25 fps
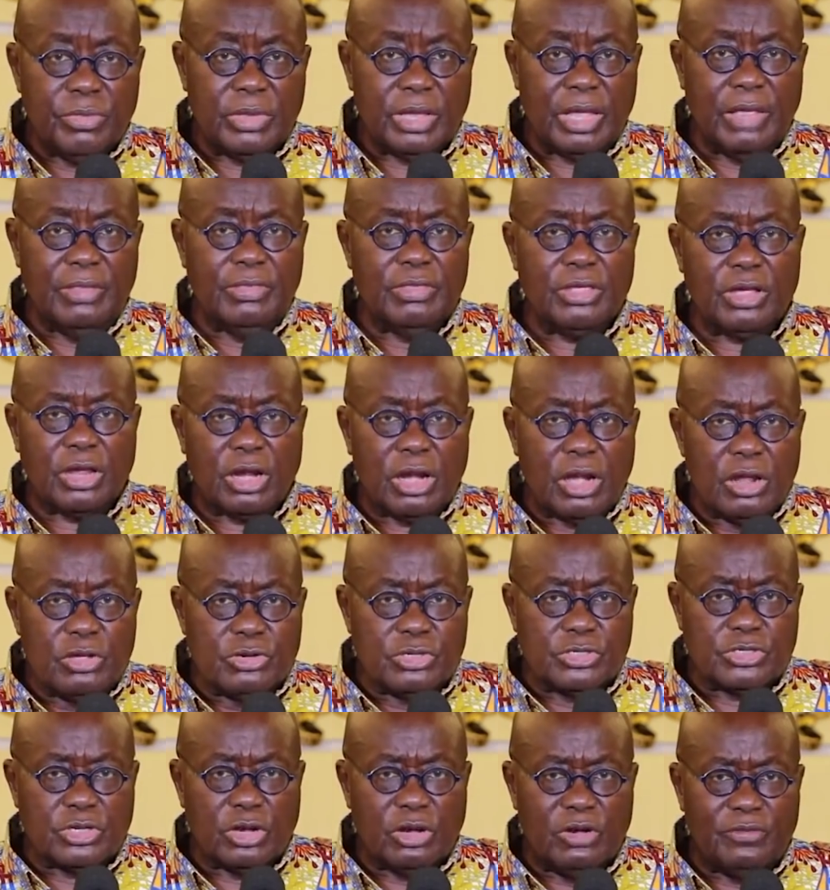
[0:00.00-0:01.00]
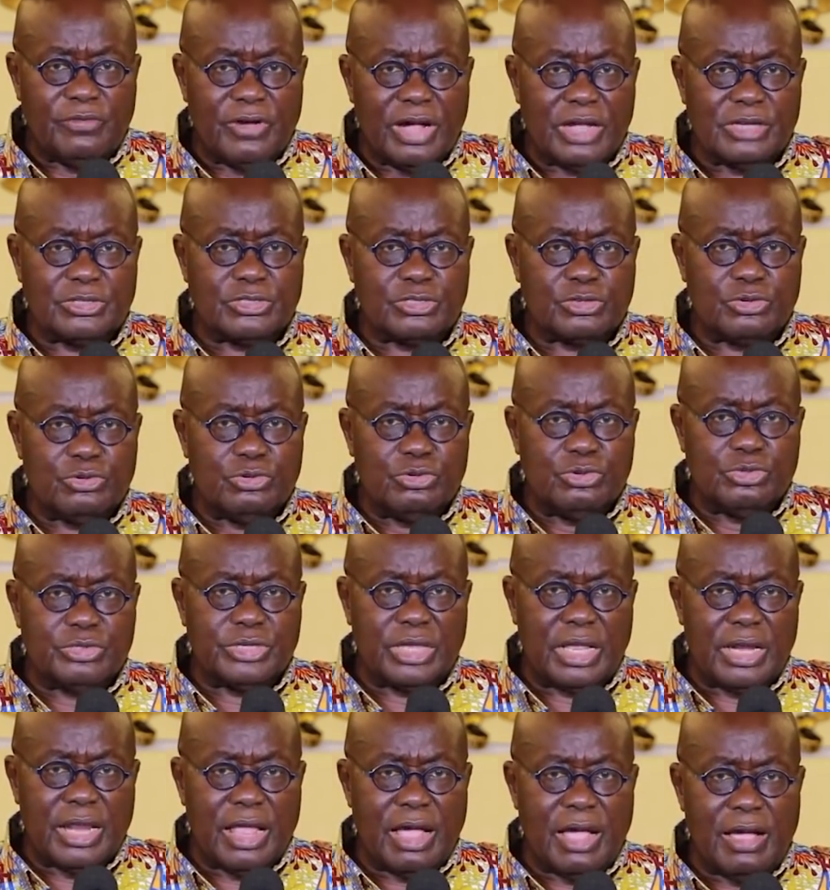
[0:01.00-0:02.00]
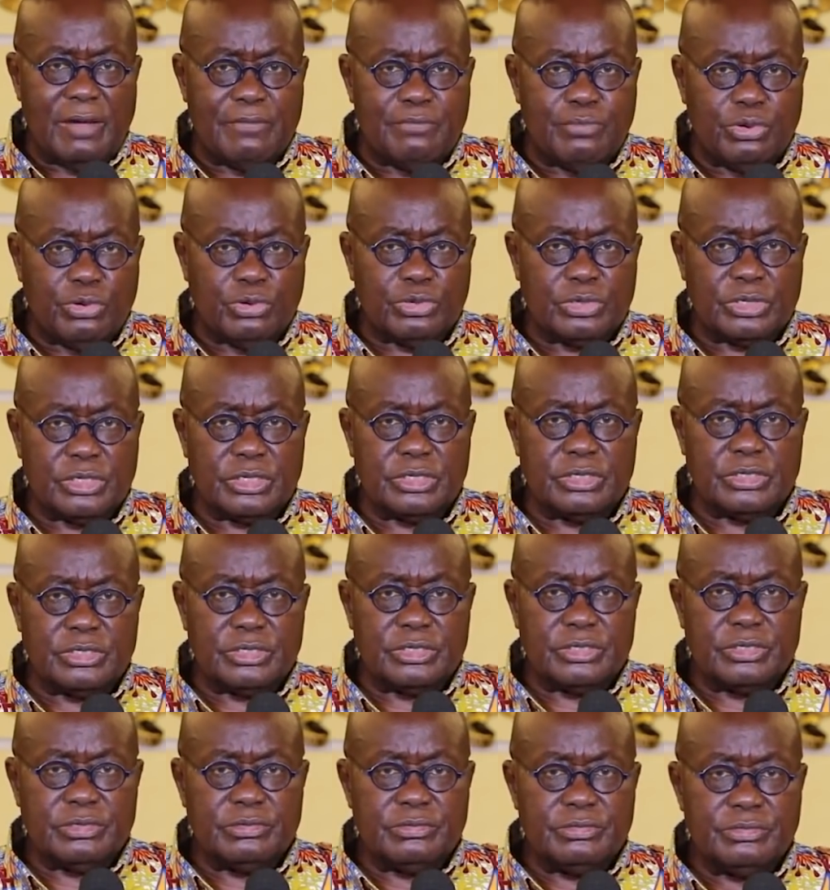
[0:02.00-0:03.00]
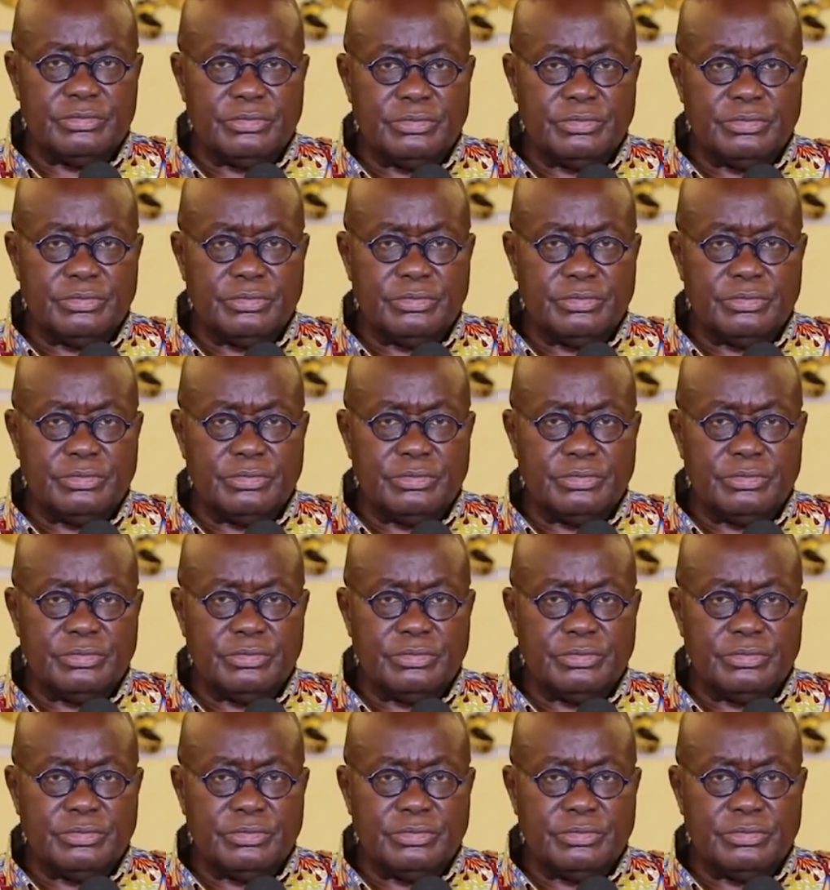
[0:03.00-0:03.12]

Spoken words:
and the closure of our schools and our borders